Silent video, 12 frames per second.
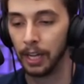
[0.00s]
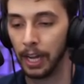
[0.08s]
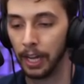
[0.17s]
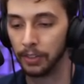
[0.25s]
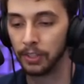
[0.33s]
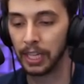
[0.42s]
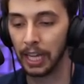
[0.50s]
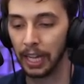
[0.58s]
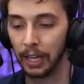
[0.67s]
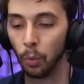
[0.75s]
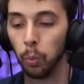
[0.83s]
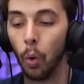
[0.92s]
uh, to get
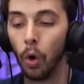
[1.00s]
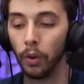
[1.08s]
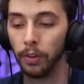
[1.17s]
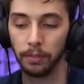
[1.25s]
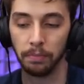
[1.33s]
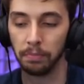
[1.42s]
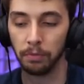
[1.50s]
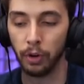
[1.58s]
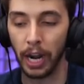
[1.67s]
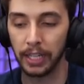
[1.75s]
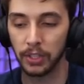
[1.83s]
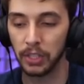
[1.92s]
like one
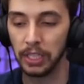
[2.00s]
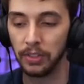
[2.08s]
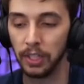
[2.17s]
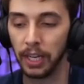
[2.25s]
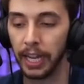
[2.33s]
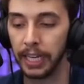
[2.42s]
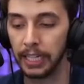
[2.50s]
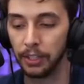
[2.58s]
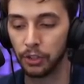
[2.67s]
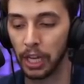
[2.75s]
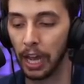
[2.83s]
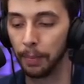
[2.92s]
Rexy DNA
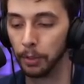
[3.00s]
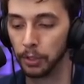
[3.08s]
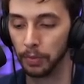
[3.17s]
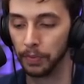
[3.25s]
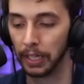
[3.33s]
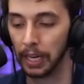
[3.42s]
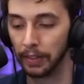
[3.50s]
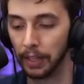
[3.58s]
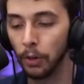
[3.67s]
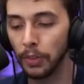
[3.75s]
each time or something like that.